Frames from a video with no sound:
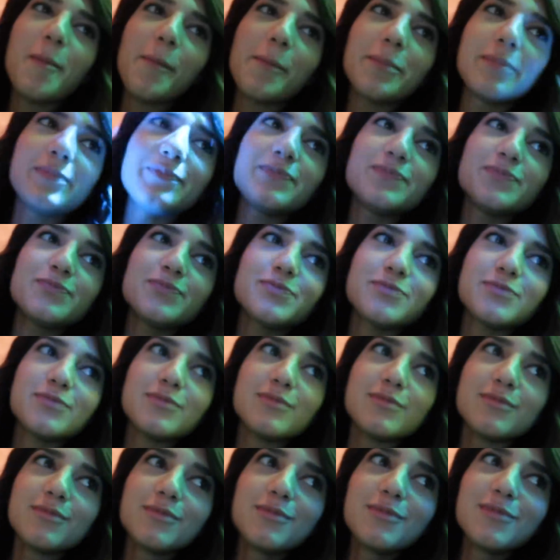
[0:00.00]
Why didn't you dance?
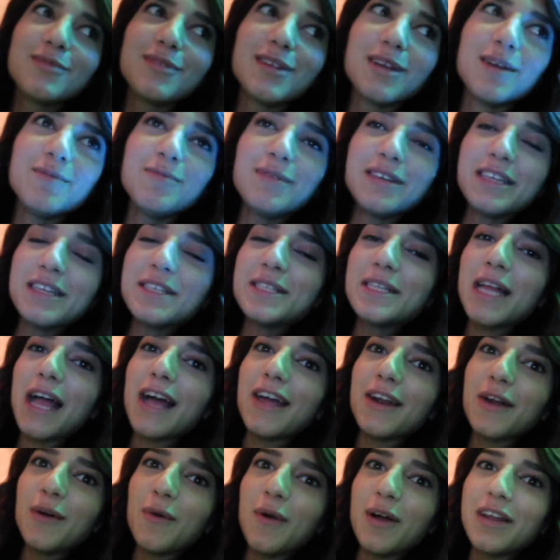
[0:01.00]

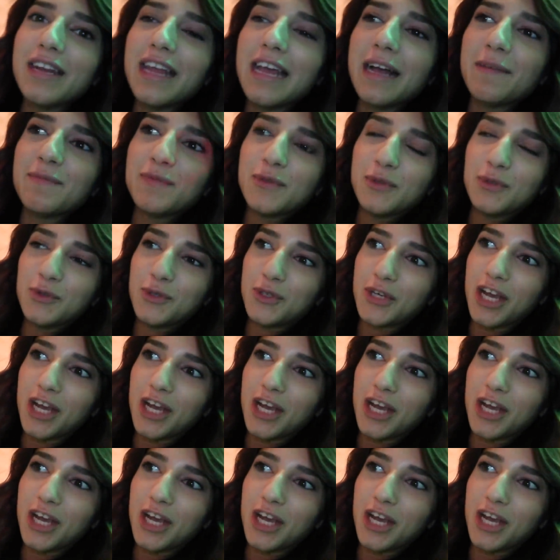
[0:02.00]
I don't want it. I'm too